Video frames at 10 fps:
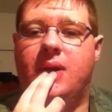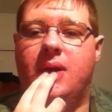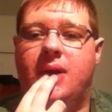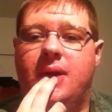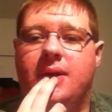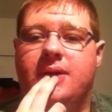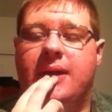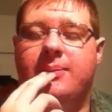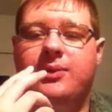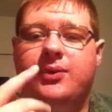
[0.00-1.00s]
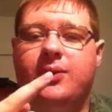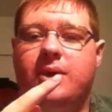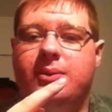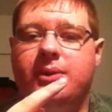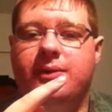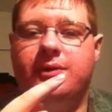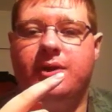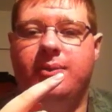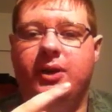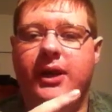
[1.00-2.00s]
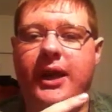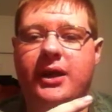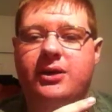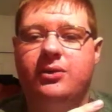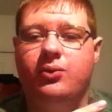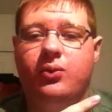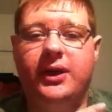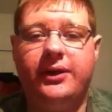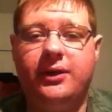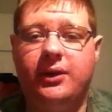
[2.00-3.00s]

are some form of communication with